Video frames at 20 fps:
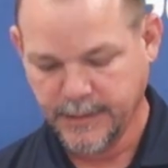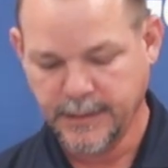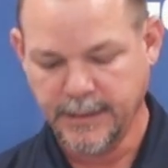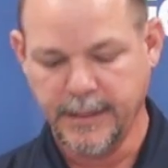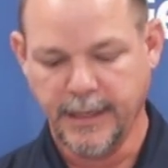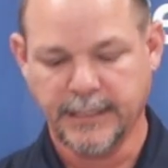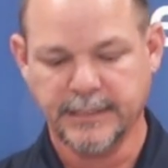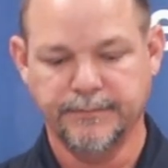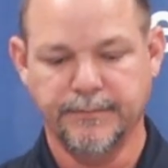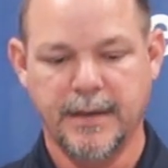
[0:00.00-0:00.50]
The
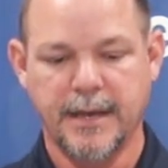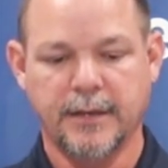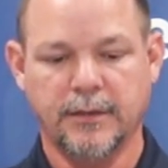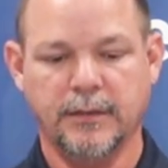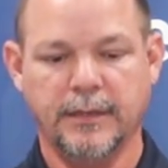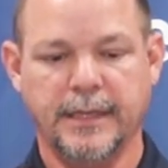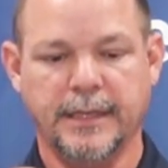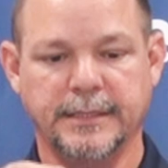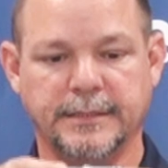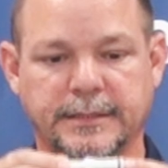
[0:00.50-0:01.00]
next
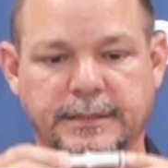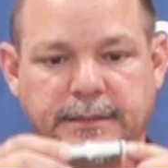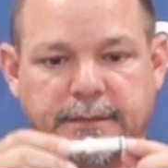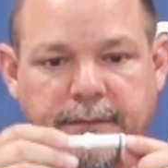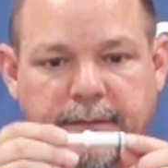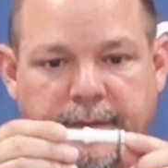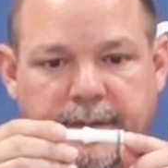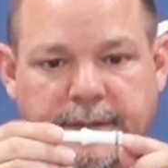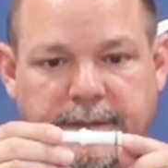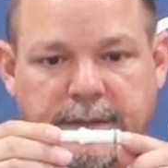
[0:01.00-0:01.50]
model
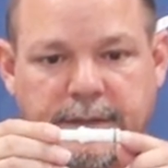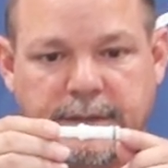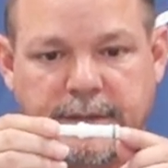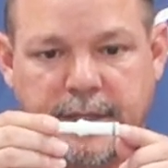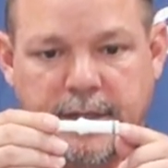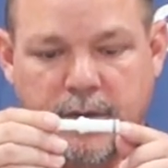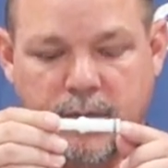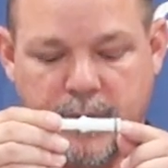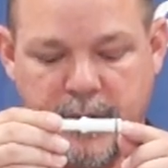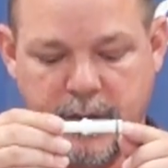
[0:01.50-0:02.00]
this is
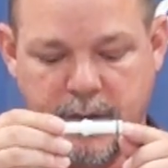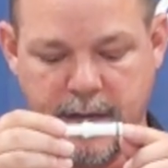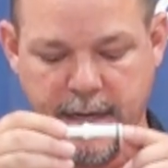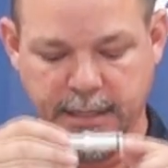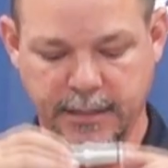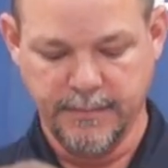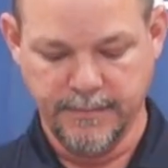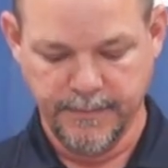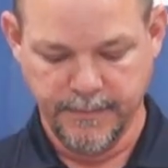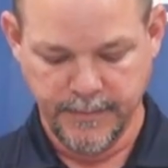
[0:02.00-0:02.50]
their wear
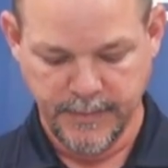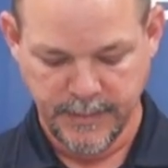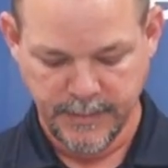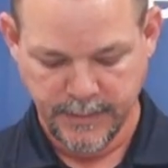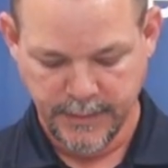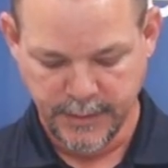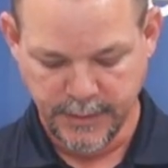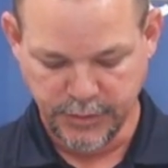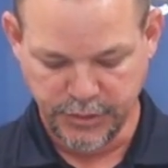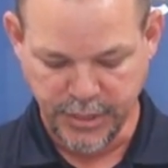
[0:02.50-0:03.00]
item.
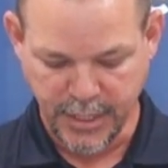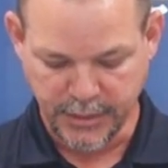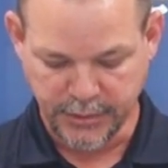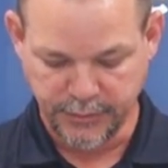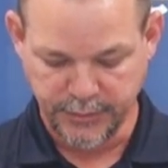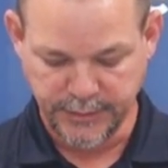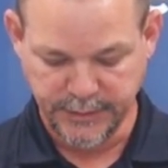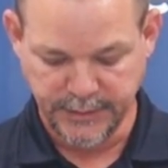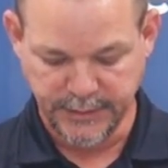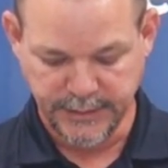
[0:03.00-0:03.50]
The
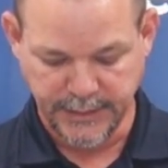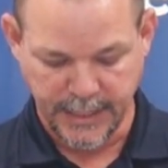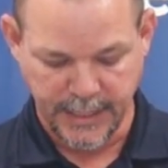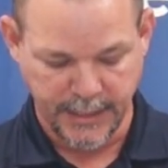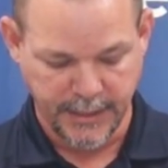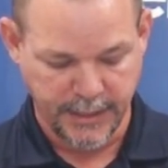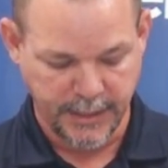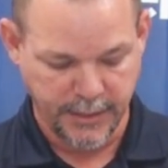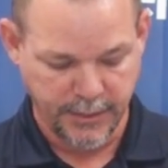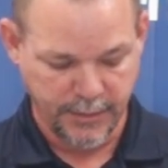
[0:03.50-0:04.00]
injector's
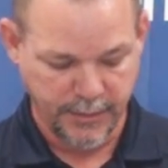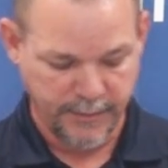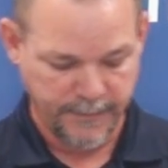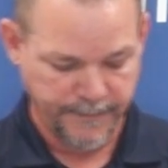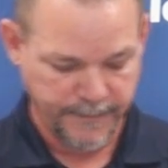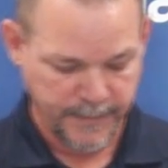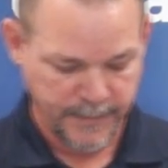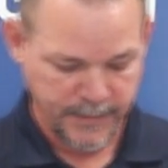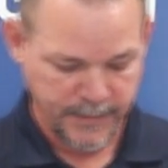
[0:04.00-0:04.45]
inside here.